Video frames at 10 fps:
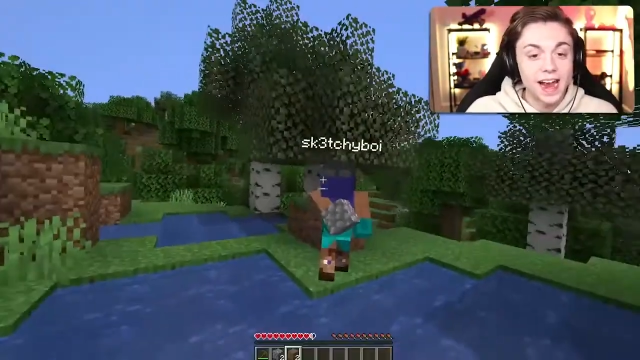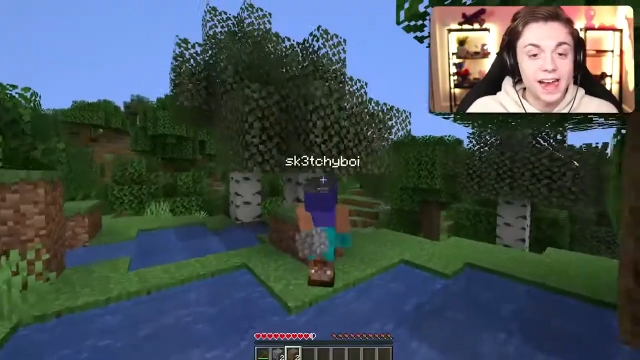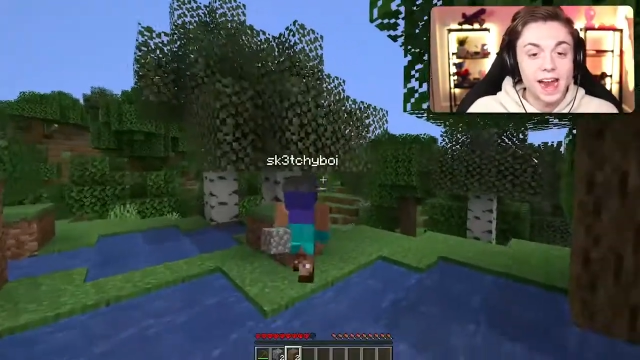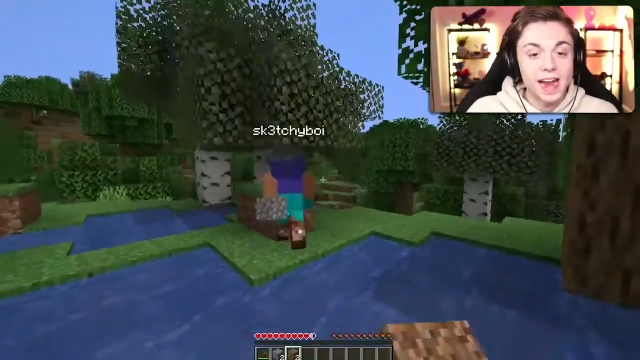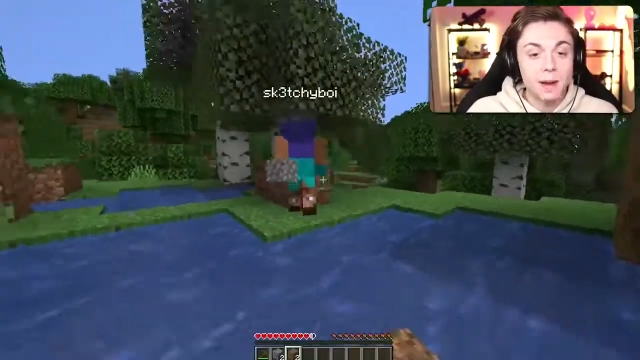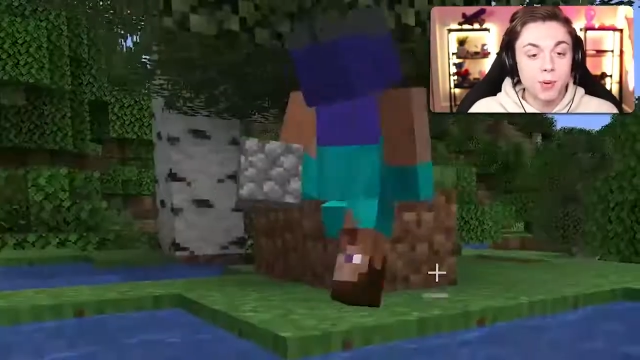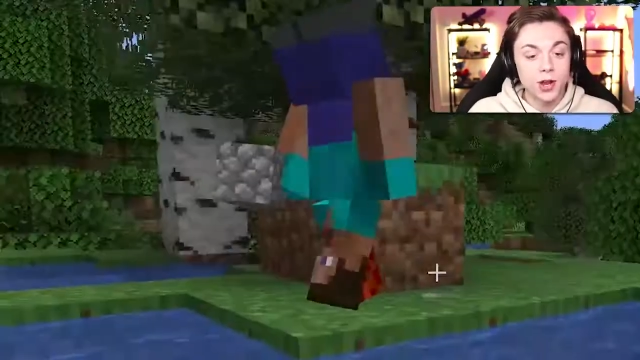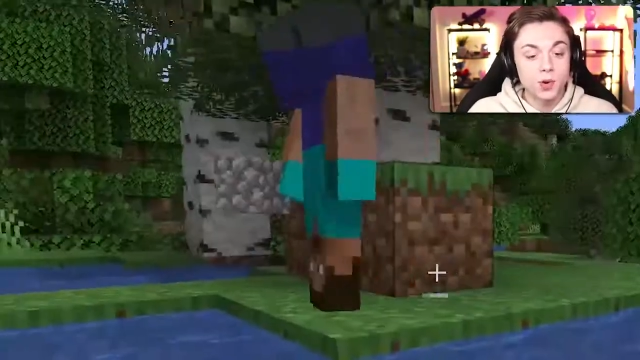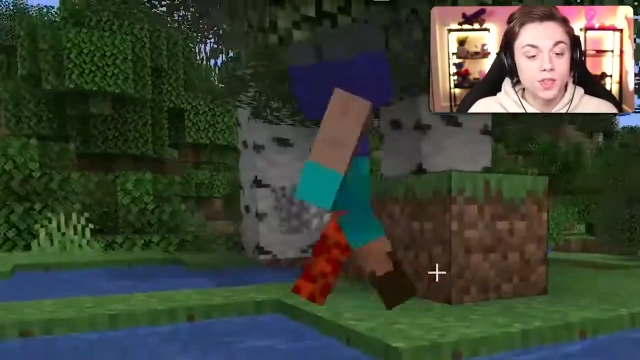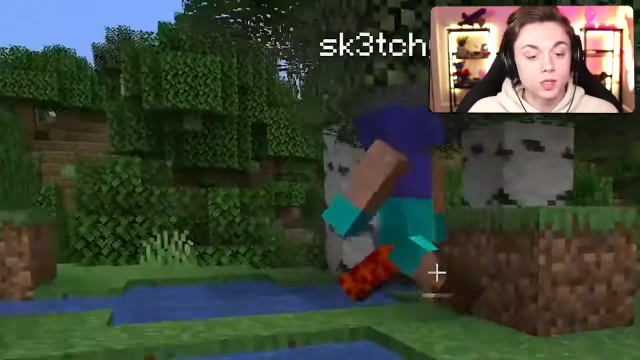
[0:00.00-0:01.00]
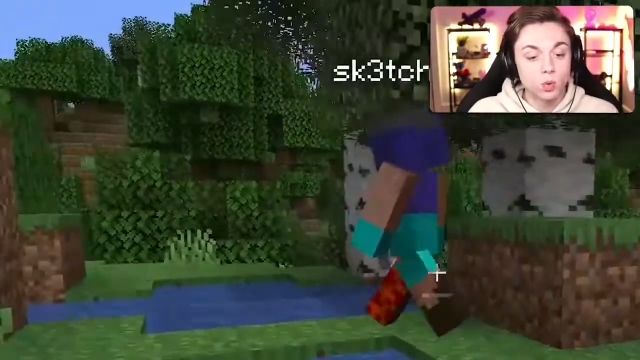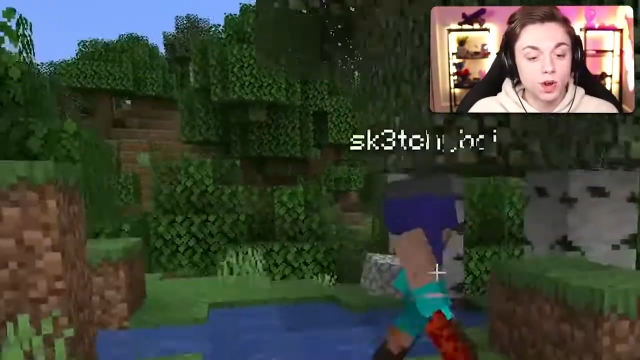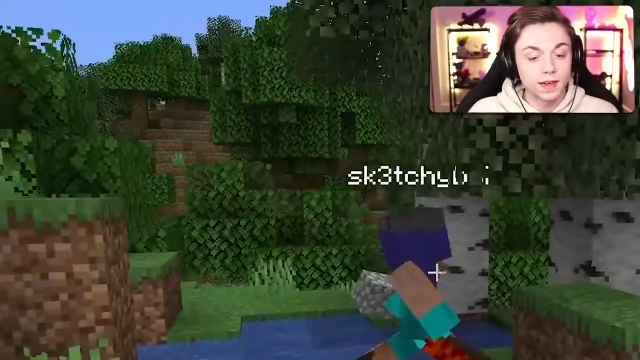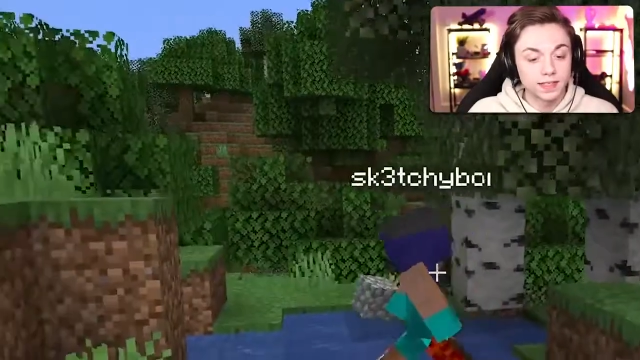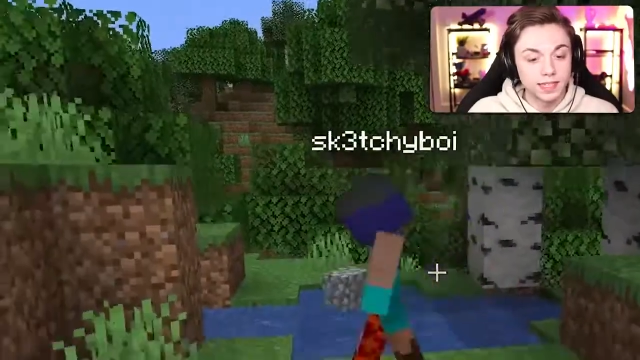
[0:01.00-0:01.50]
Hey, hey, I brought you in this
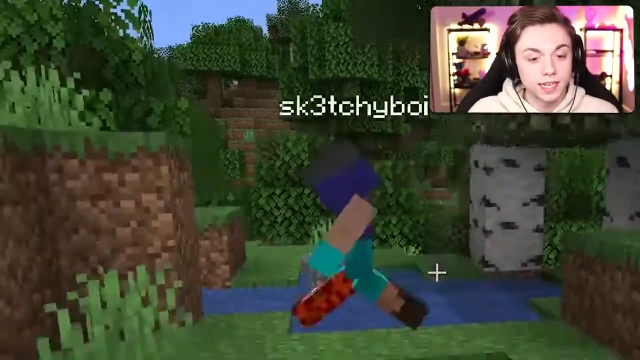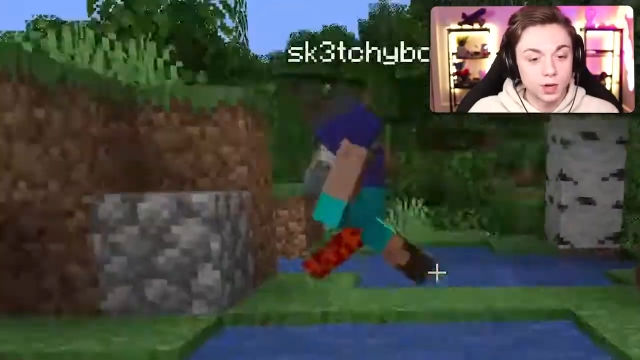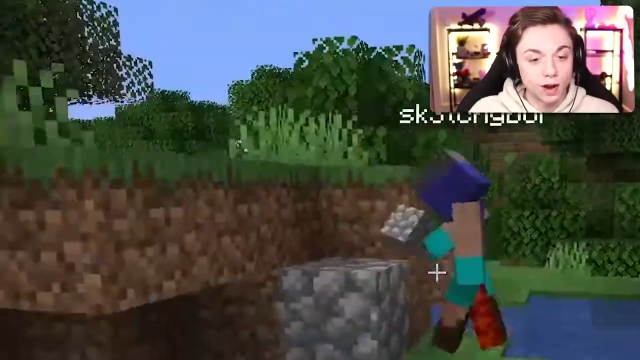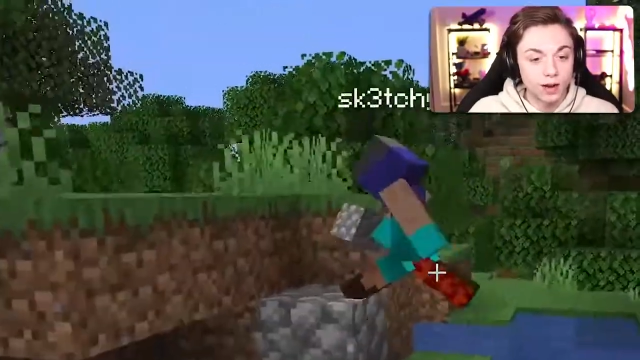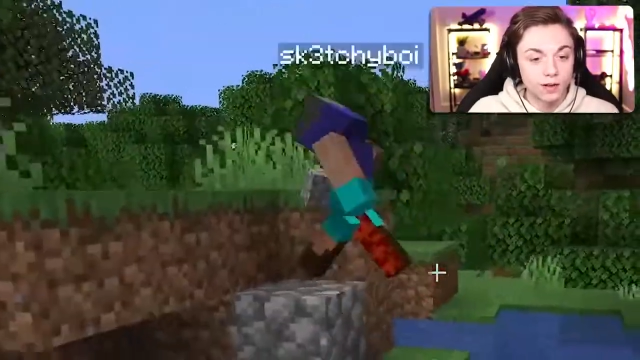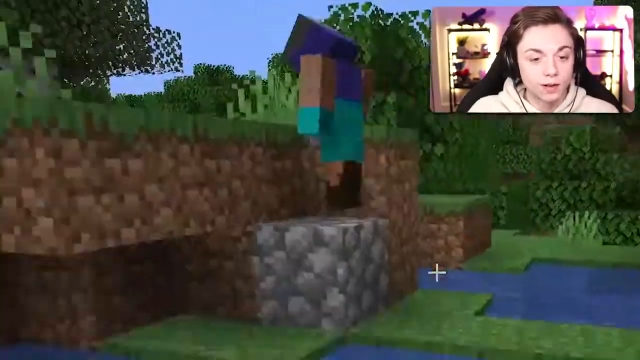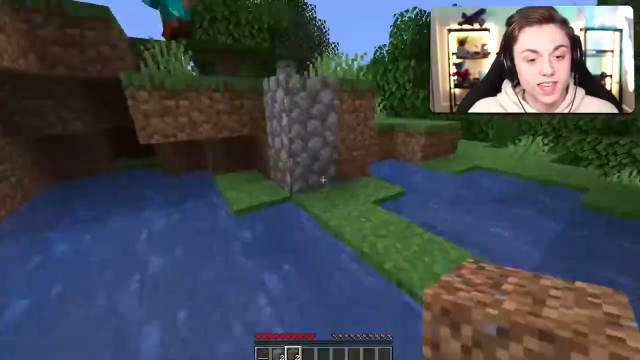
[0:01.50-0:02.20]
world. I can take you out.